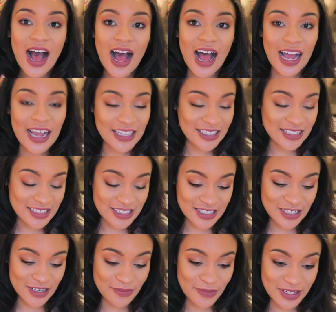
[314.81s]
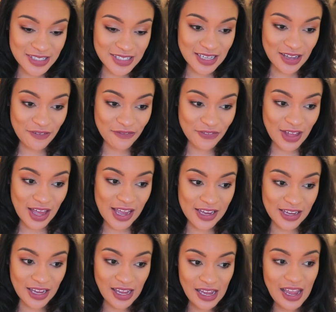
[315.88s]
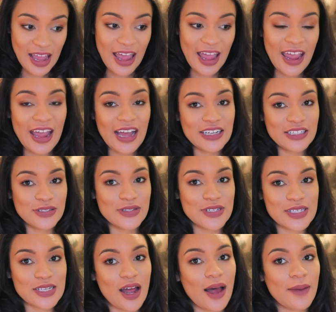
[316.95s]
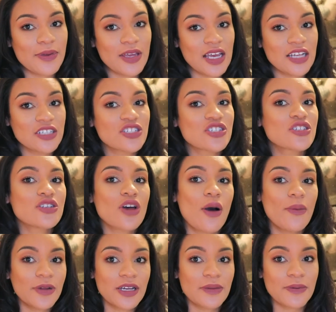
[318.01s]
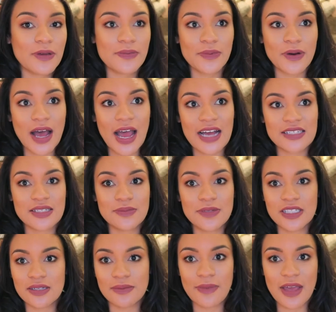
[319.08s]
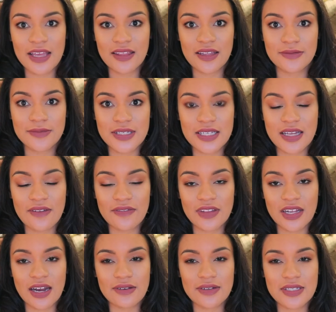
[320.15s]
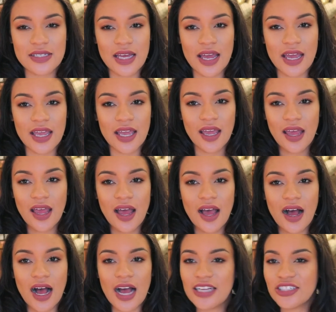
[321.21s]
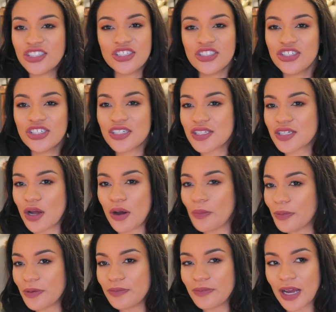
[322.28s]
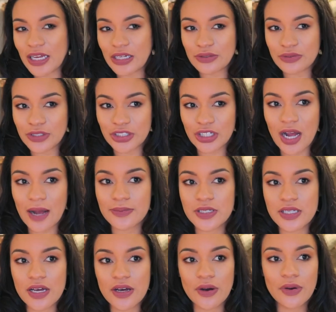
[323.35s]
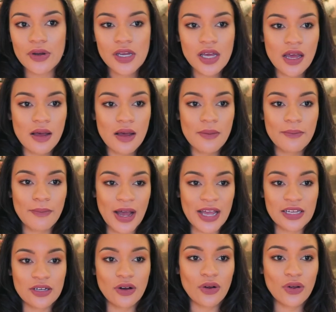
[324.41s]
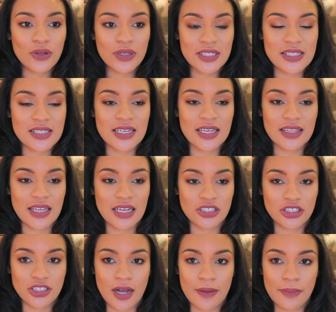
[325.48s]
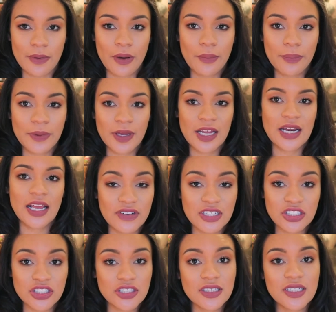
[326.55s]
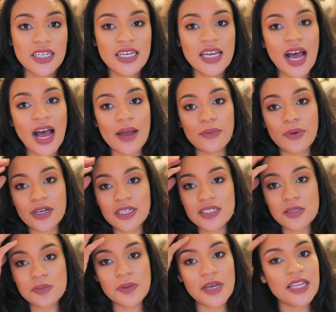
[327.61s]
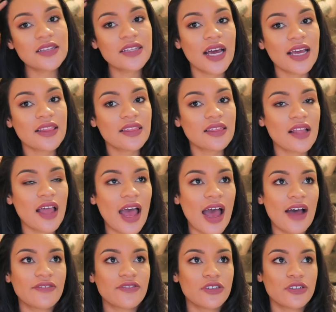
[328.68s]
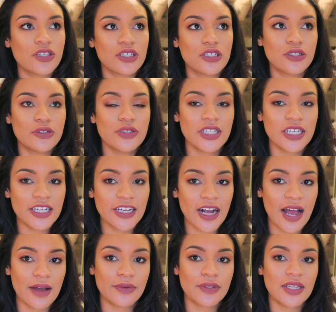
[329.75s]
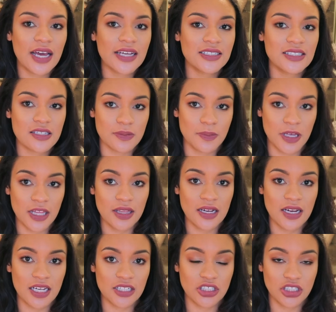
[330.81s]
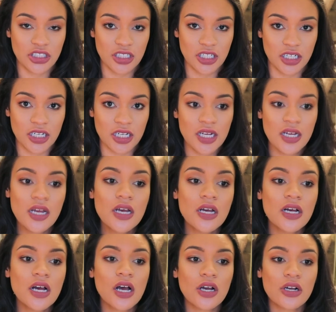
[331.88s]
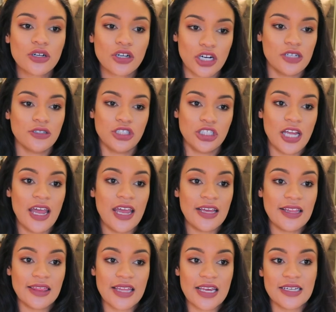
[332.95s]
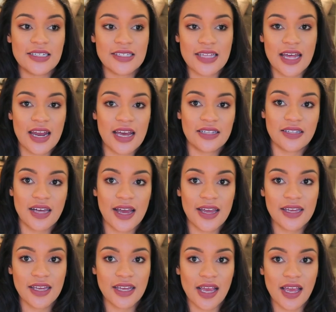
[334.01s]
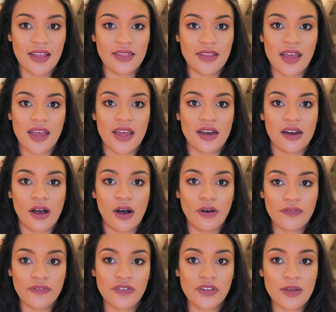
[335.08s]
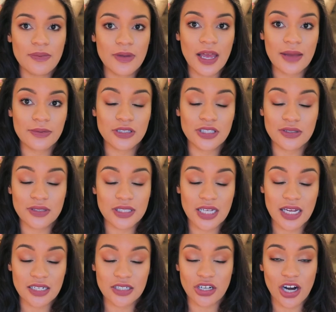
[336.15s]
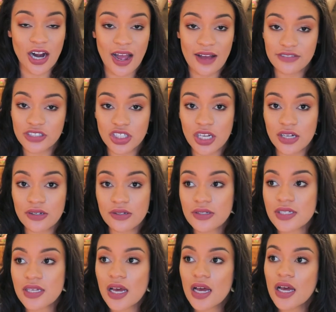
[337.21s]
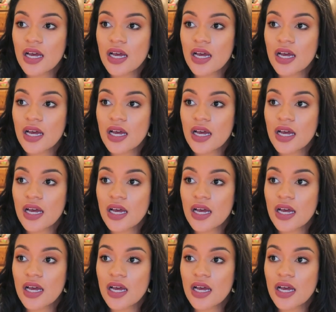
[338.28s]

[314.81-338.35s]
I consider myself like, hey, I do this hobby, and so many people ask me to make them stuff that I was like, I should just open my own shop. So my goal is to get that shop open. Eventually, I want to spend, like, after the new year, I would like to spend the next year crocheting things that I like, and then hopefully be able to attend craft shows.